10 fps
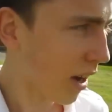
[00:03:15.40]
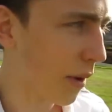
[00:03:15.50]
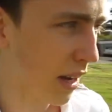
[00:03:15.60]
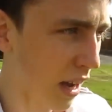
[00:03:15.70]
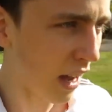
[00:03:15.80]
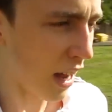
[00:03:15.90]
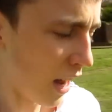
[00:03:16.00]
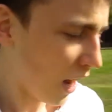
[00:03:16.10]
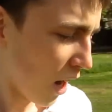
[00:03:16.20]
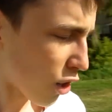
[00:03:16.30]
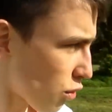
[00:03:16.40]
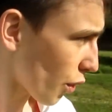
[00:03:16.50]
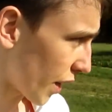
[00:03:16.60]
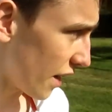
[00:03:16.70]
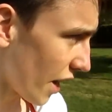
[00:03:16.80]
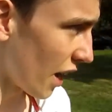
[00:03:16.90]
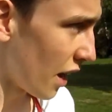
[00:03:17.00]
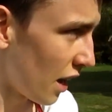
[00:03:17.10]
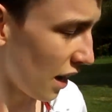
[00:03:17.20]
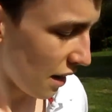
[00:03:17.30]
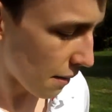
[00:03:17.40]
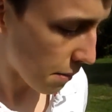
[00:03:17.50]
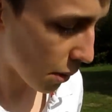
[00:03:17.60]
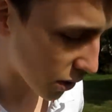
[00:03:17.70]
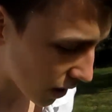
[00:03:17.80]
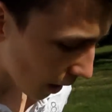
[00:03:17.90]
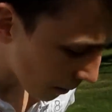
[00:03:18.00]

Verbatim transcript: in the going crooked. But